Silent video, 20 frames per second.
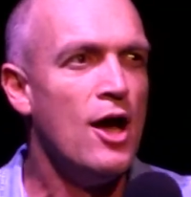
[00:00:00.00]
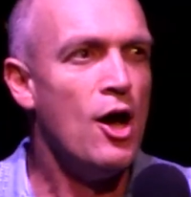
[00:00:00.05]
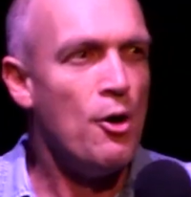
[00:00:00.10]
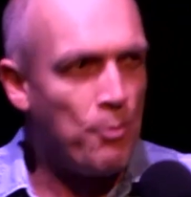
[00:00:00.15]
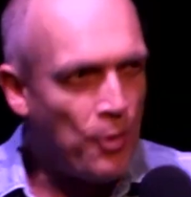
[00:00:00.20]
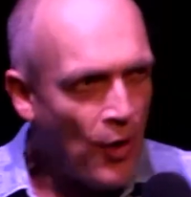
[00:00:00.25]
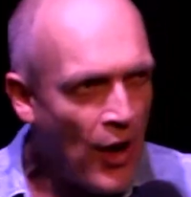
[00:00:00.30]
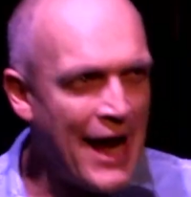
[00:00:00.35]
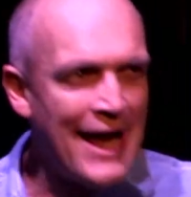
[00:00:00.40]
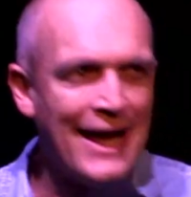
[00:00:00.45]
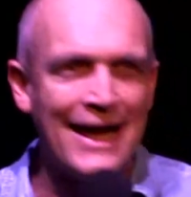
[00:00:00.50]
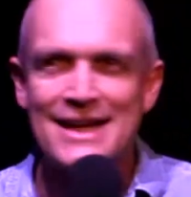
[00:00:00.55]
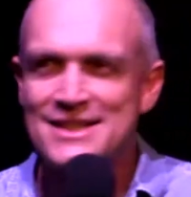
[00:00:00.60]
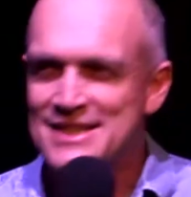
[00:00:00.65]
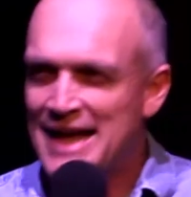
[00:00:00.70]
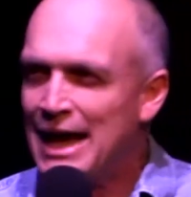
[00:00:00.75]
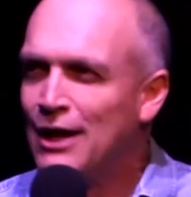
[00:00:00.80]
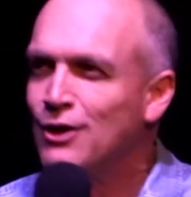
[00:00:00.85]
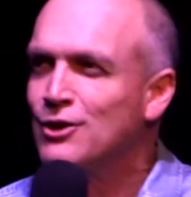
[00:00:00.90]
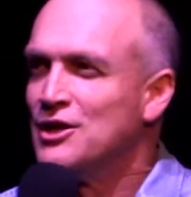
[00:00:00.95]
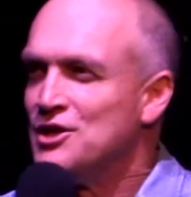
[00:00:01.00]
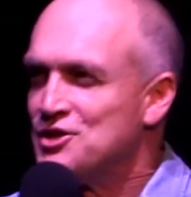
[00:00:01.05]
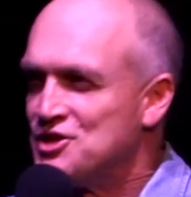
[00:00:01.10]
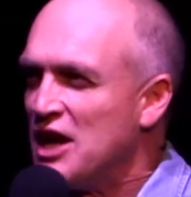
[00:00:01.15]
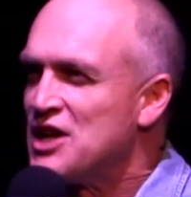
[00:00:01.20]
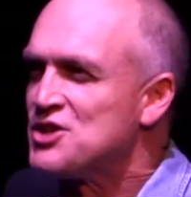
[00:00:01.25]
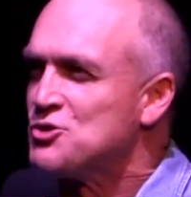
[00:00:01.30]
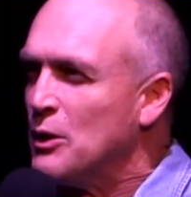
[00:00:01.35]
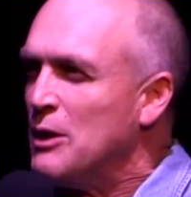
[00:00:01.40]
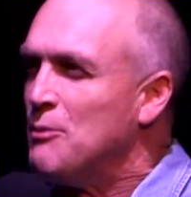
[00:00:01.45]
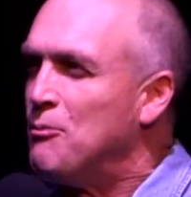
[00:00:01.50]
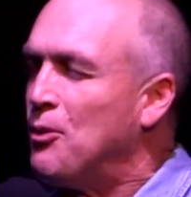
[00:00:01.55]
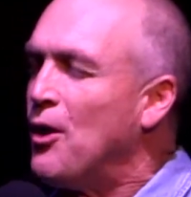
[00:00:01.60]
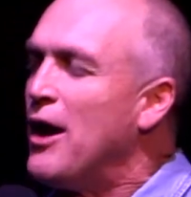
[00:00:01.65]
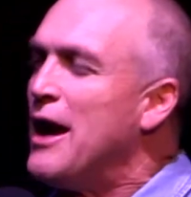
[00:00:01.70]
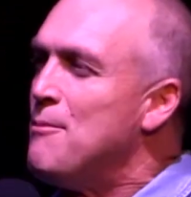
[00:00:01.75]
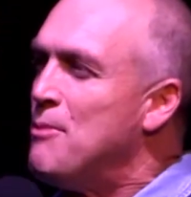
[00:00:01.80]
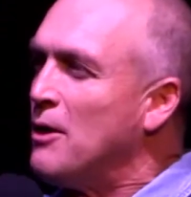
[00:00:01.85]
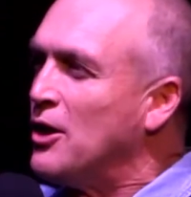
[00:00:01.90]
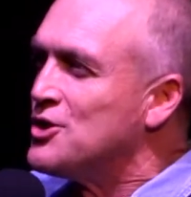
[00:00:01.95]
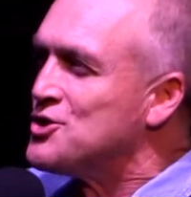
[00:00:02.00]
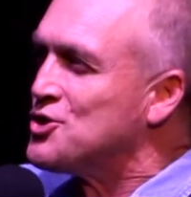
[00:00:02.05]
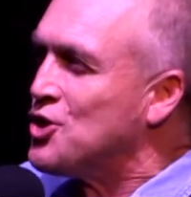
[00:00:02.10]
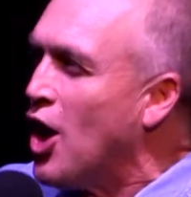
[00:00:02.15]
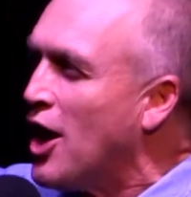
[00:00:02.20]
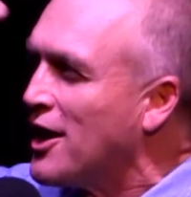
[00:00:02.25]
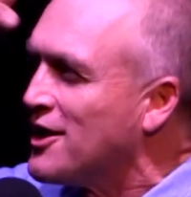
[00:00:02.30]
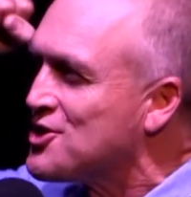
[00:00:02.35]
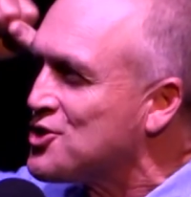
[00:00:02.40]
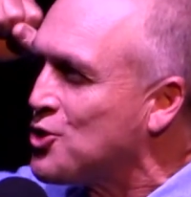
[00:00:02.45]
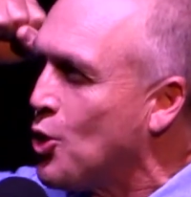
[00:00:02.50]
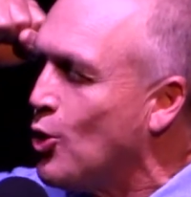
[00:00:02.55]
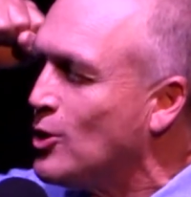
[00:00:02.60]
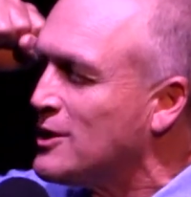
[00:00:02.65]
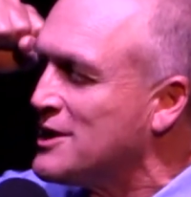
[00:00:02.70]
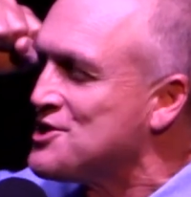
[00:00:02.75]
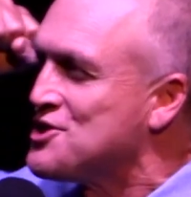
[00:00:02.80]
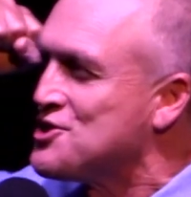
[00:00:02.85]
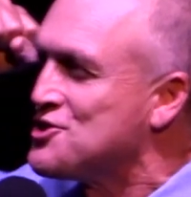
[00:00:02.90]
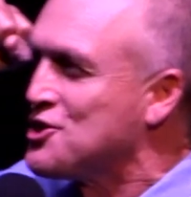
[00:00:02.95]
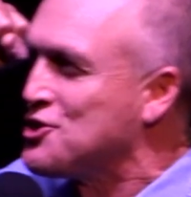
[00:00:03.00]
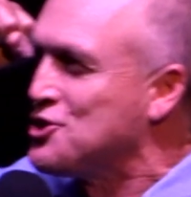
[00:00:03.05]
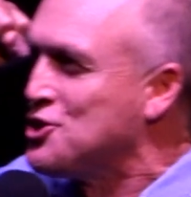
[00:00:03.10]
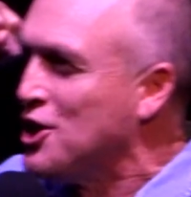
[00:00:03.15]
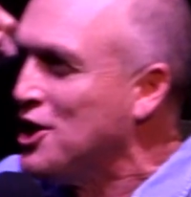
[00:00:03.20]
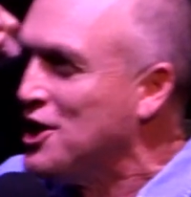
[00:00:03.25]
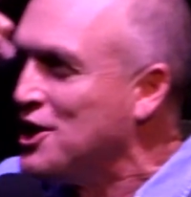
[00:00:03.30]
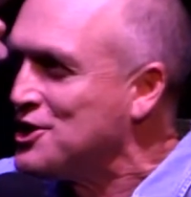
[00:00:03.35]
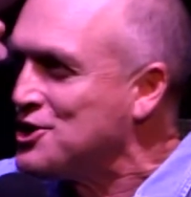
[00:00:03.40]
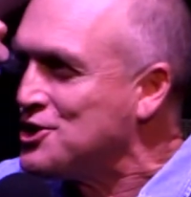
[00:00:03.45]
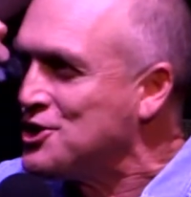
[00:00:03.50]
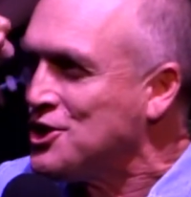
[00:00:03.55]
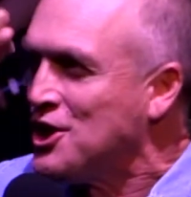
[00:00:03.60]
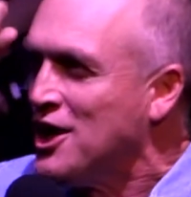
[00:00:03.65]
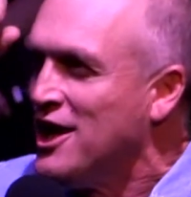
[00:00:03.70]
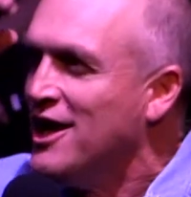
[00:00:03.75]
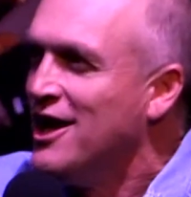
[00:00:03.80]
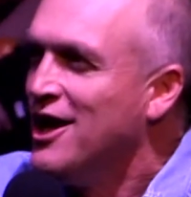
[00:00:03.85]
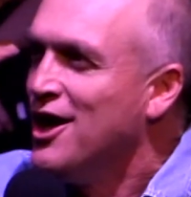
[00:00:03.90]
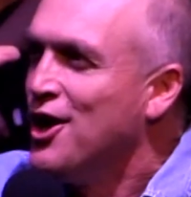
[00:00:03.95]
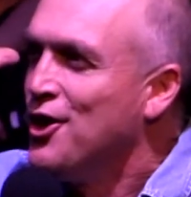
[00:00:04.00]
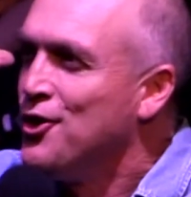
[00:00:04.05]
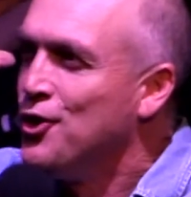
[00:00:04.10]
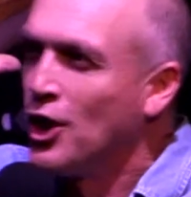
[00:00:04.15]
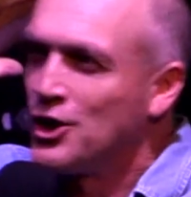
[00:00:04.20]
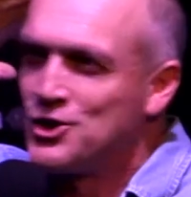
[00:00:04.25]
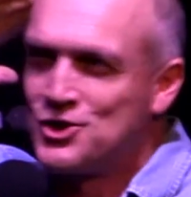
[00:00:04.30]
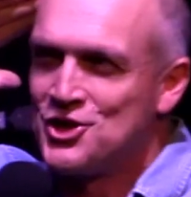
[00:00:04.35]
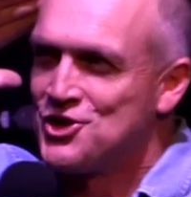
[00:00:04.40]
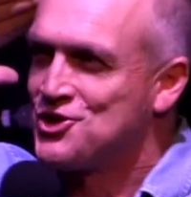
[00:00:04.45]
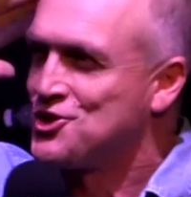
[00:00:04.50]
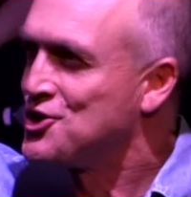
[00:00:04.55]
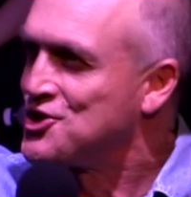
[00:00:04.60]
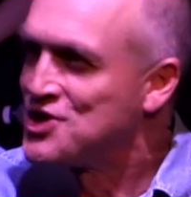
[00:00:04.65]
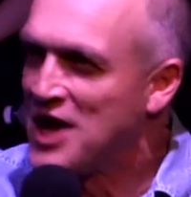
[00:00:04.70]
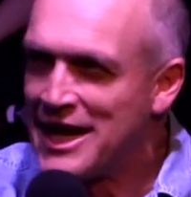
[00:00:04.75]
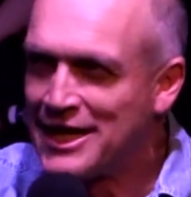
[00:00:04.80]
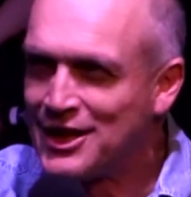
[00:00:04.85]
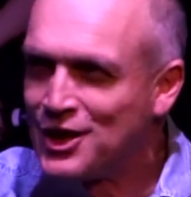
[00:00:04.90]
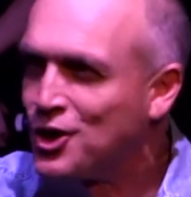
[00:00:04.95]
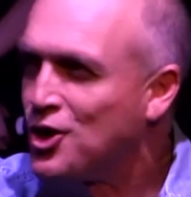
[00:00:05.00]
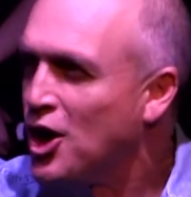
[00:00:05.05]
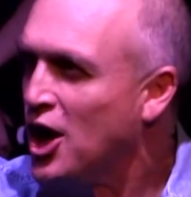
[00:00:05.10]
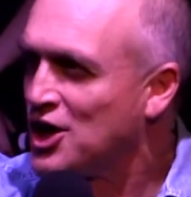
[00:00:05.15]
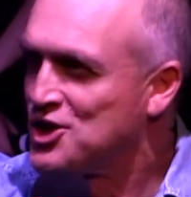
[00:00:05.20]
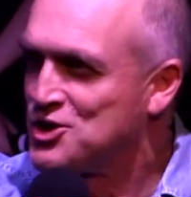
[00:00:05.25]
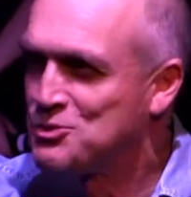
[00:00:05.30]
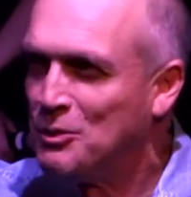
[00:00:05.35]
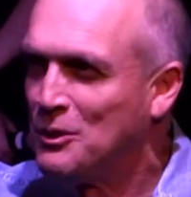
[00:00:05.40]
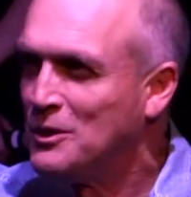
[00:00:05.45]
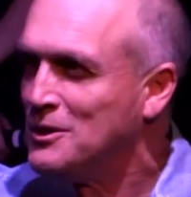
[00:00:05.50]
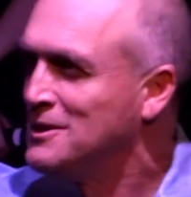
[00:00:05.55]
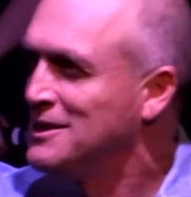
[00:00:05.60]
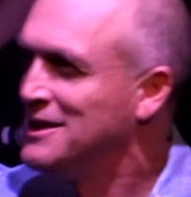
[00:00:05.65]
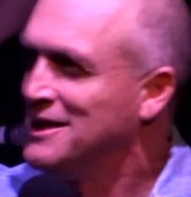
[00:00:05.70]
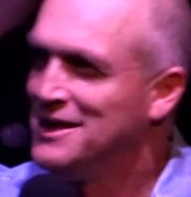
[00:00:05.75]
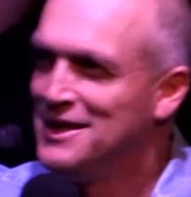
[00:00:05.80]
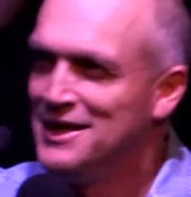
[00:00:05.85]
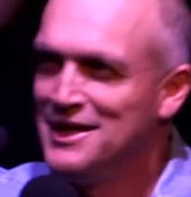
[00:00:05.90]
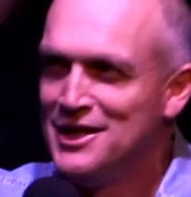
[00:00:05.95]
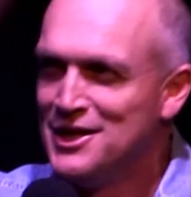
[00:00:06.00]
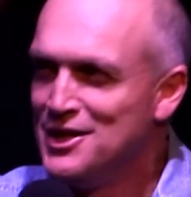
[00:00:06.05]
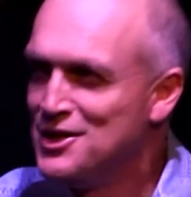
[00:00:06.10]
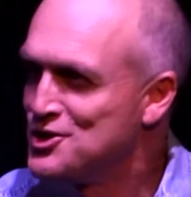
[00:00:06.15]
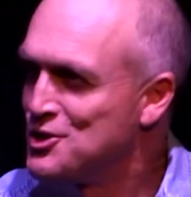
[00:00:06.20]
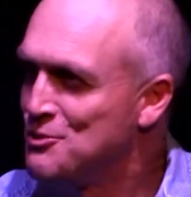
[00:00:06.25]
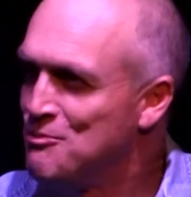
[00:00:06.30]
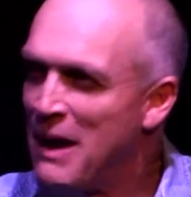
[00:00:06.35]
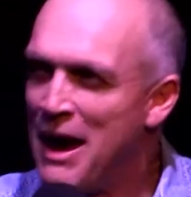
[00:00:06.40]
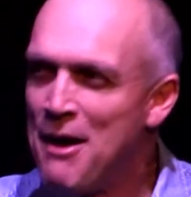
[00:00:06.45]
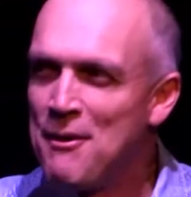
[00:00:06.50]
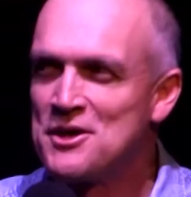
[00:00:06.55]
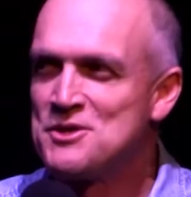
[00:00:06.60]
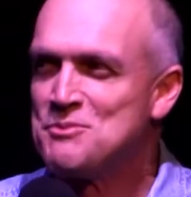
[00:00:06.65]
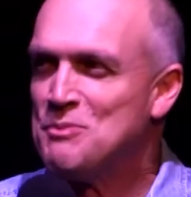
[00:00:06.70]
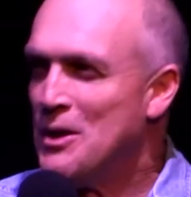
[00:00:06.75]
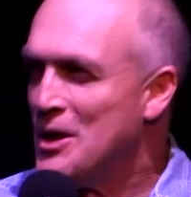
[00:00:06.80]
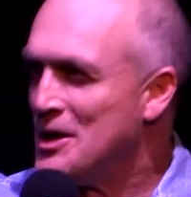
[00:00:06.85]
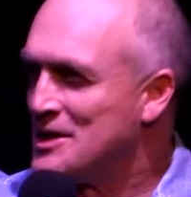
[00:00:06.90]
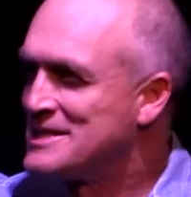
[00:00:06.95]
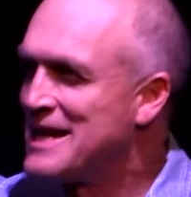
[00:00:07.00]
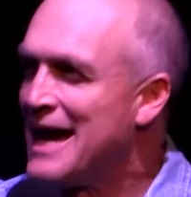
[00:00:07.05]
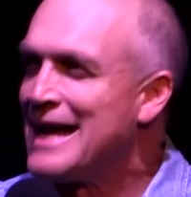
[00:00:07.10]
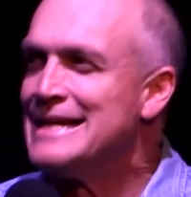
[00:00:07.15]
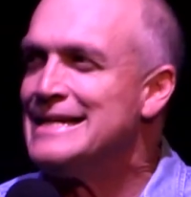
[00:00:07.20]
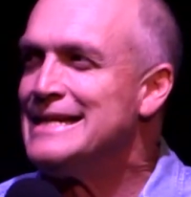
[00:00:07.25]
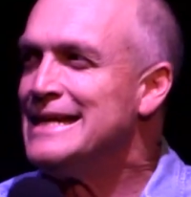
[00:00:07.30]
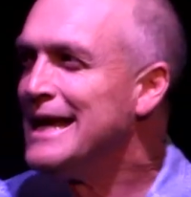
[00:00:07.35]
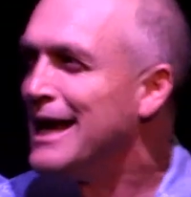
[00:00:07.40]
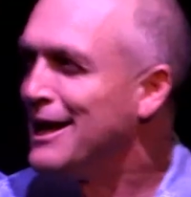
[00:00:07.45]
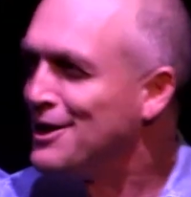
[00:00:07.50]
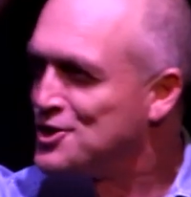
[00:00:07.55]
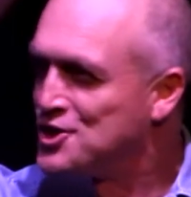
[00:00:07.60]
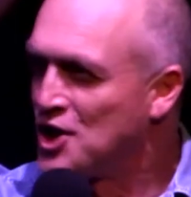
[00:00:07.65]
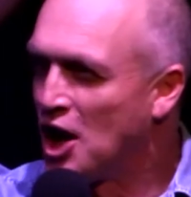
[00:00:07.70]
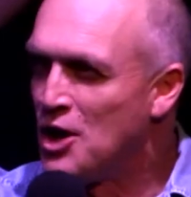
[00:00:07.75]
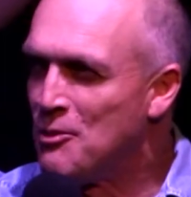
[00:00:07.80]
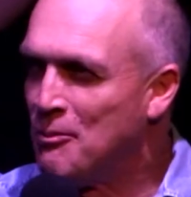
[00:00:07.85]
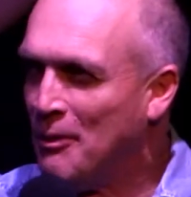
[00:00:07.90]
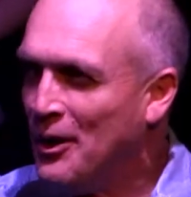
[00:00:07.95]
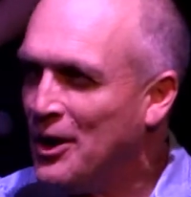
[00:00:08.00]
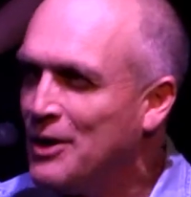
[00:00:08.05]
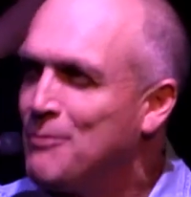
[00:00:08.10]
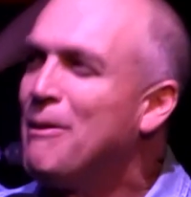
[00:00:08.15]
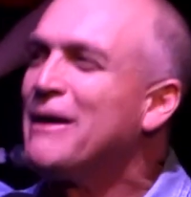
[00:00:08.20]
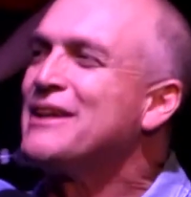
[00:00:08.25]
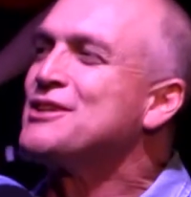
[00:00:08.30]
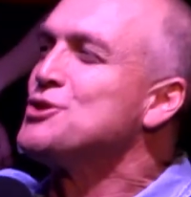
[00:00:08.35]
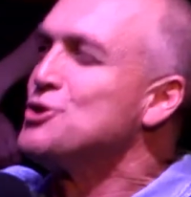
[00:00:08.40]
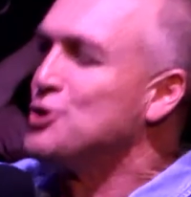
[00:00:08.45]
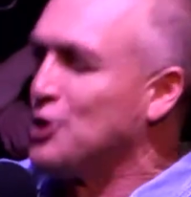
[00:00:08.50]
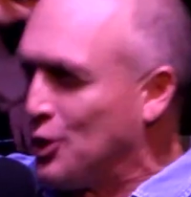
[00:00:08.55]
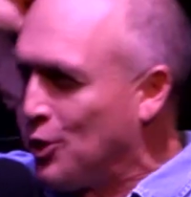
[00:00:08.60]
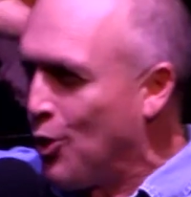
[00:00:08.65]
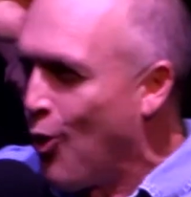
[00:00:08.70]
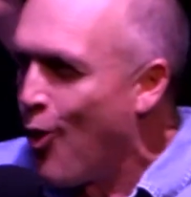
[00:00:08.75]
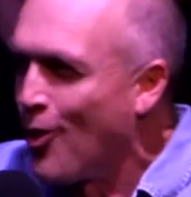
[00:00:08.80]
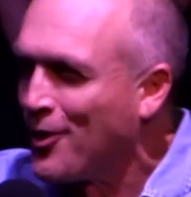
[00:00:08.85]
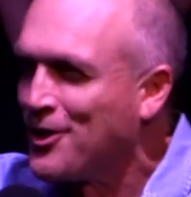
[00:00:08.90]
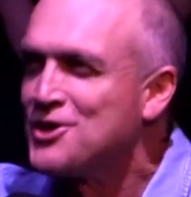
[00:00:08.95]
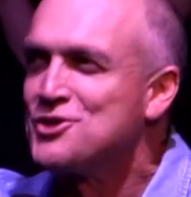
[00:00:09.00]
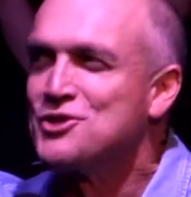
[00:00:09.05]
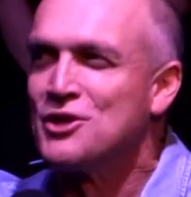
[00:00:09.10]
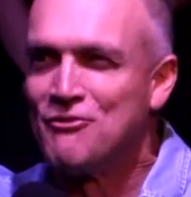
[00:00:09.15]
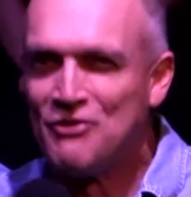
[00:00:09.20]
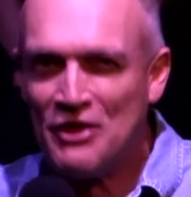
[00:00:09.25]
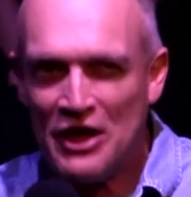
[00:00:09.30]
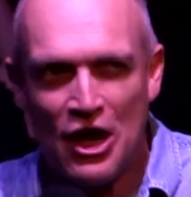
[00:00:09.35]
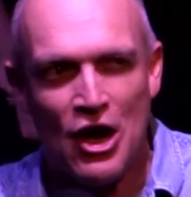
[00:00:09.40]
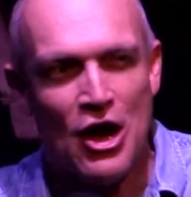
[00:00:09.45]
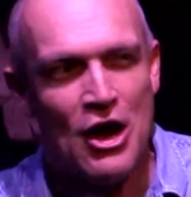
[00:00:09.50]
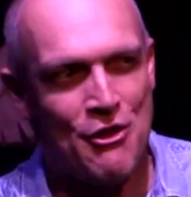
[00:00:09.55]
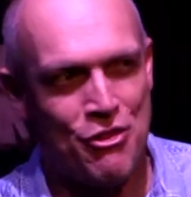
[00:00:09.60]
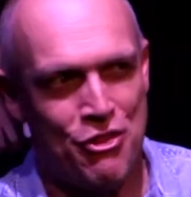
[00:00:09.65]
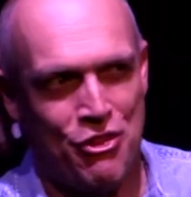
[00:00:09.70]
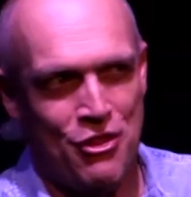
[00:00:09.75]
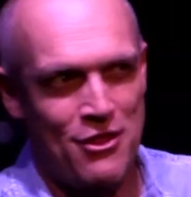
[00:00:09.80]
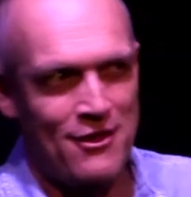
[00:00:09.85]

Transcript: praying as elders as we pray, because God has called us as a church, not just to take the gospel to Maritzburg, Dundee, and Joburg, but to the corners of the earth.